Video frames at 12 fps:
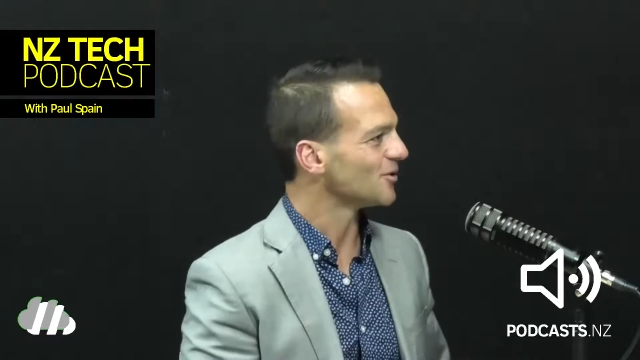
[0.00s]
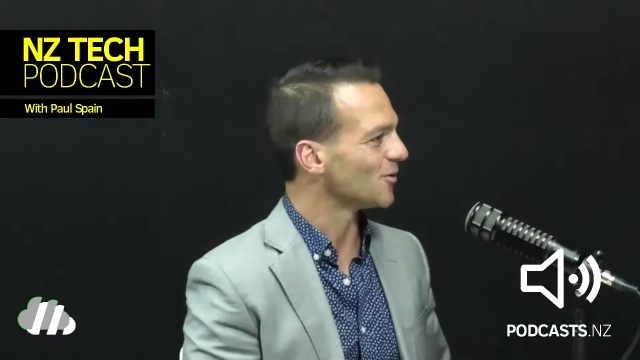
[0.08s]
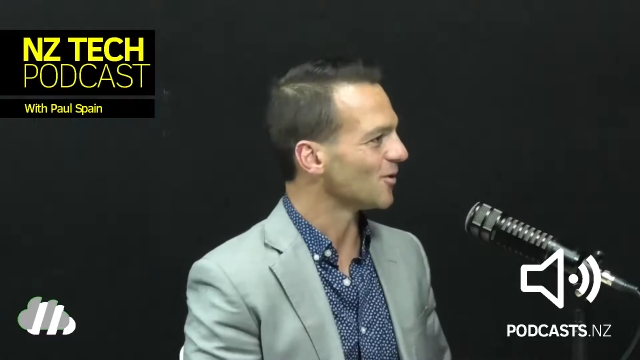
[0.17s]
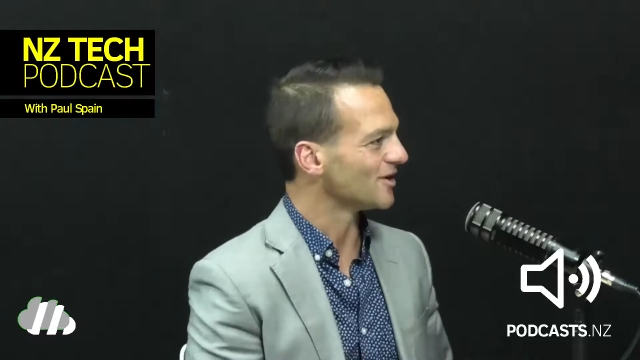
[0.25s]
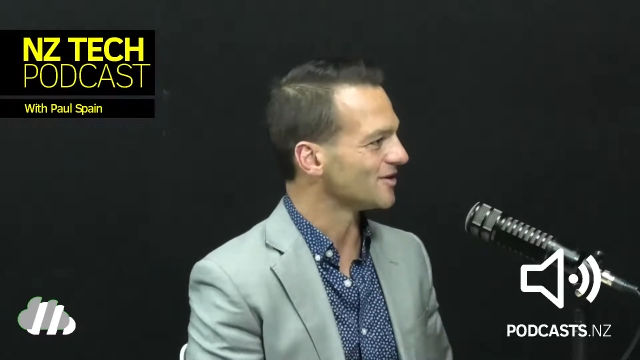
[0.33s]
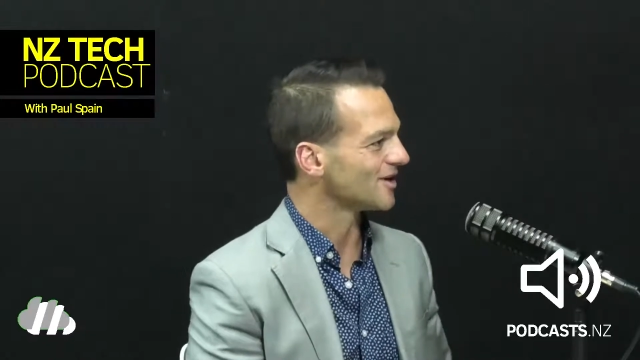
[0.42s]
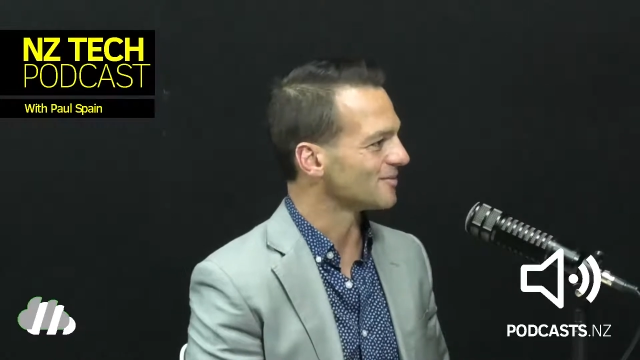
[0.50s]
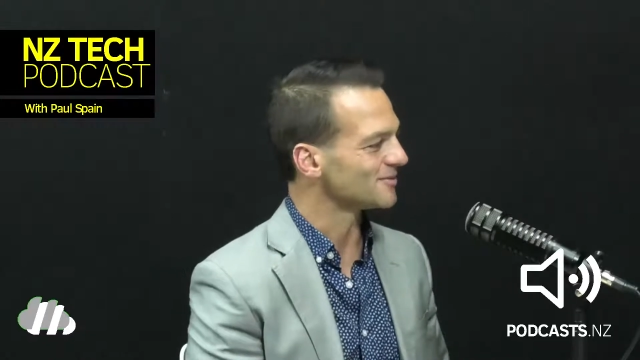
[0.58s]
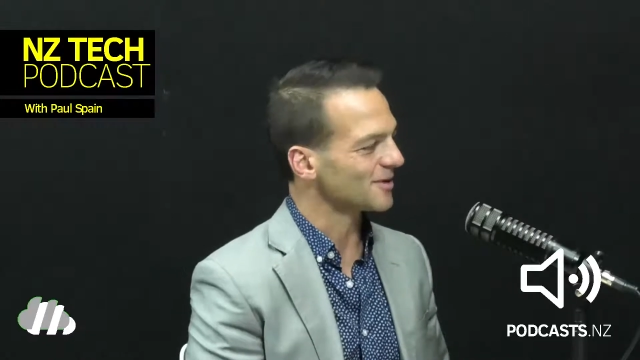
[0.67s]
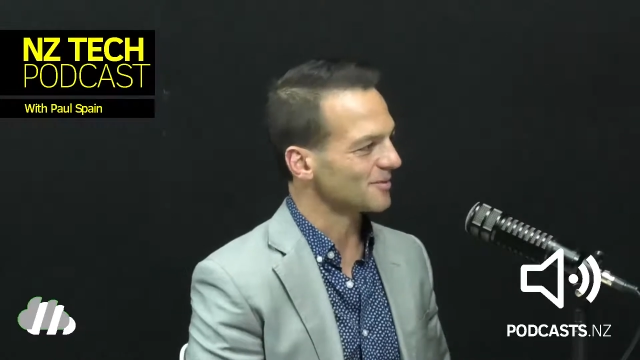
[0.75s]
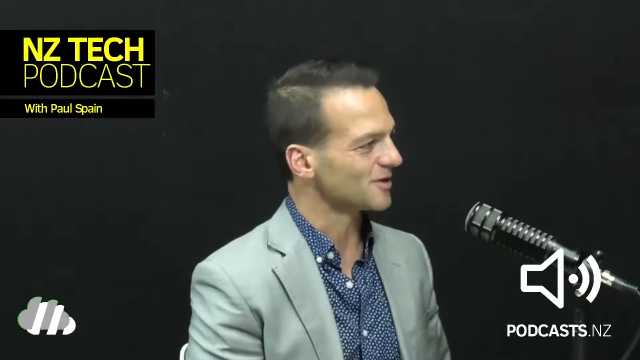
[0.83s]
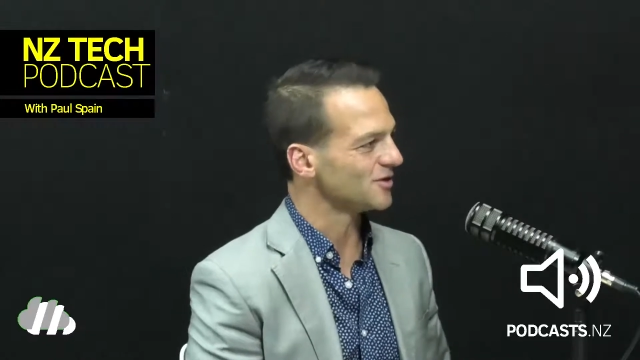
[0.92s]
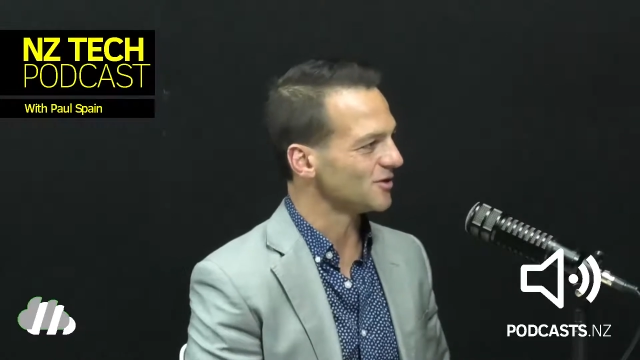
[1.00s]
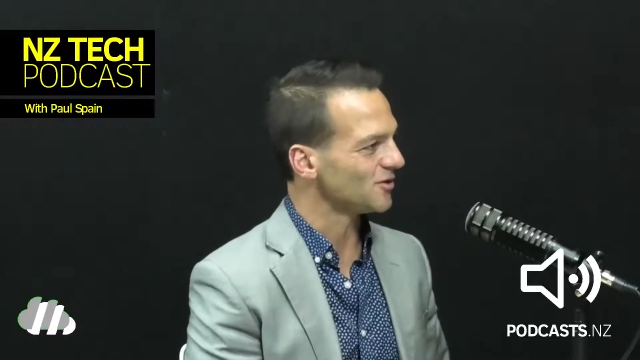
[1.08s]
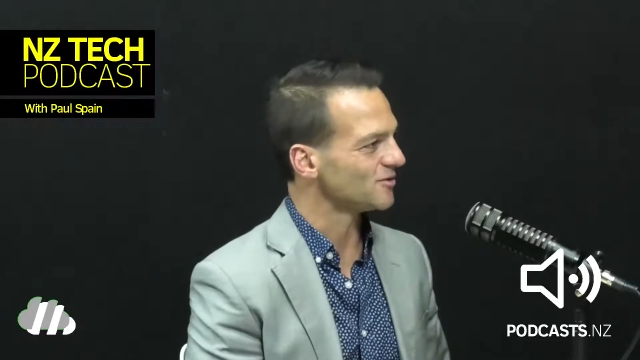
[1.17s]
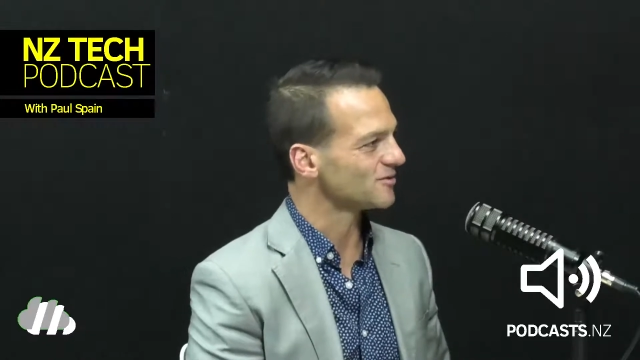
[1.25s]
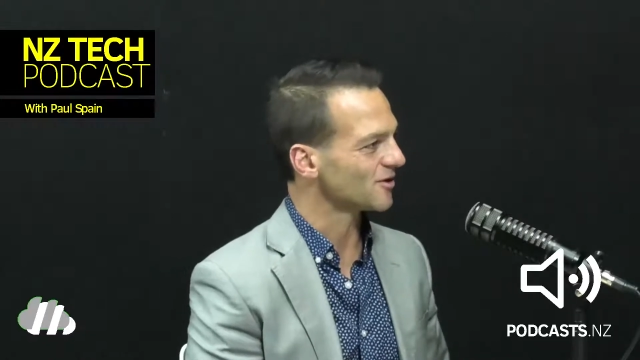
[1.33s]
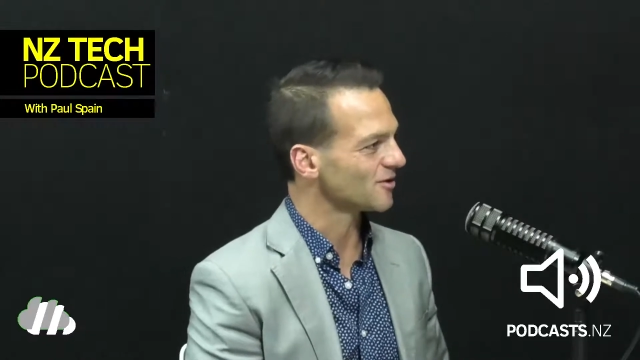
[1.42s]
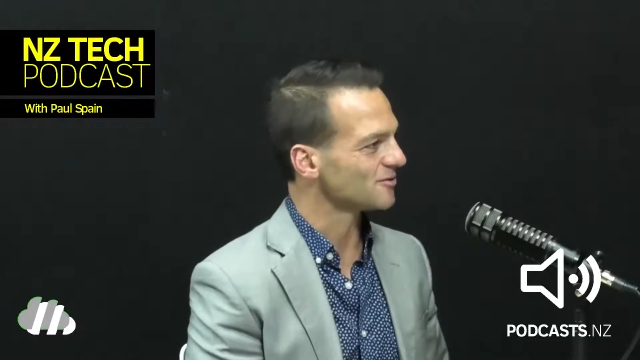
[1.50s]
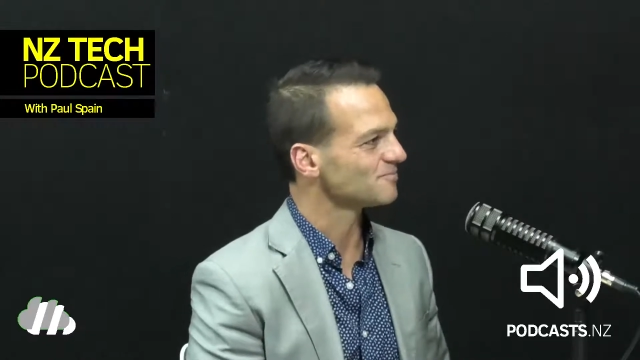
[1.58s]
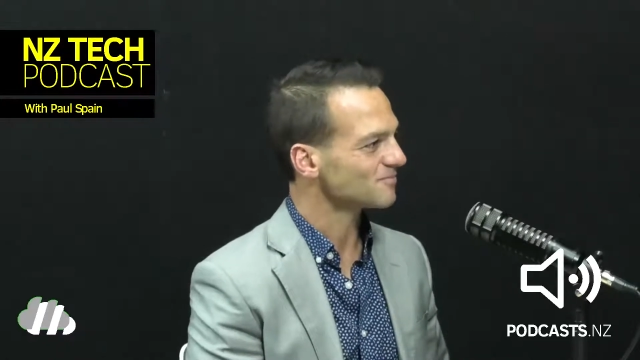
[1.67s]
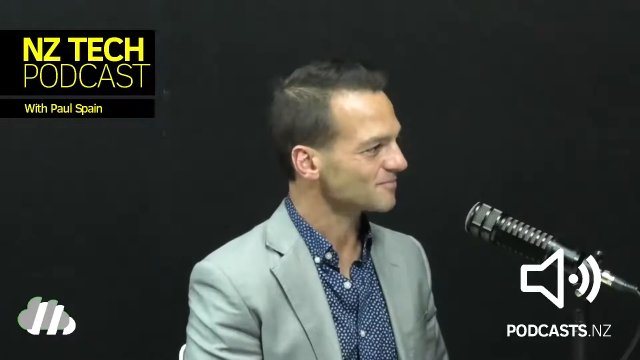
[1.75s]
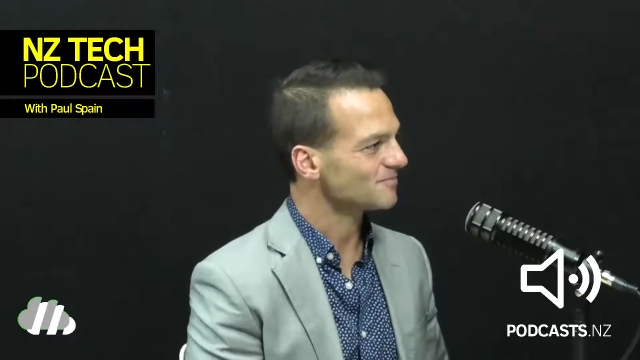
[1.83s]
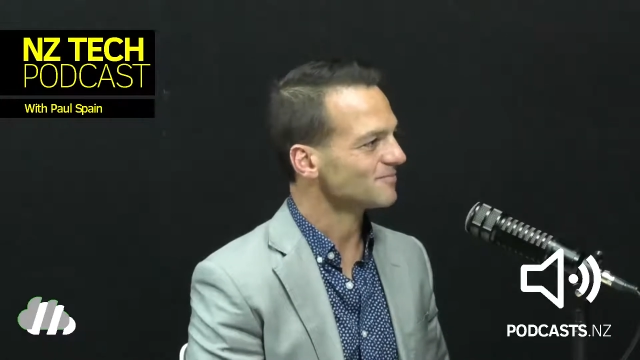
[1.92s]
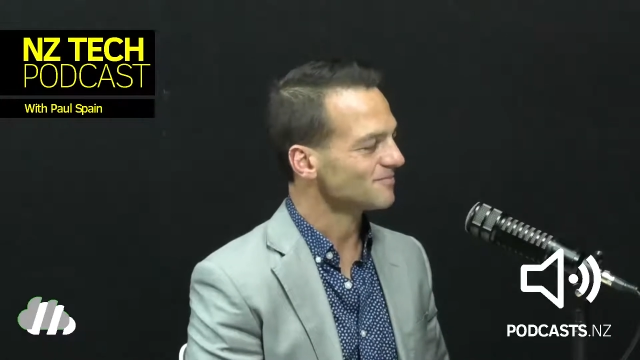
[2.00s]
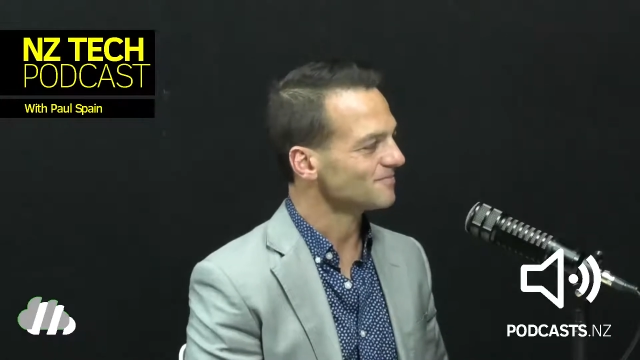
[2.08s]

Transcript: always something new. So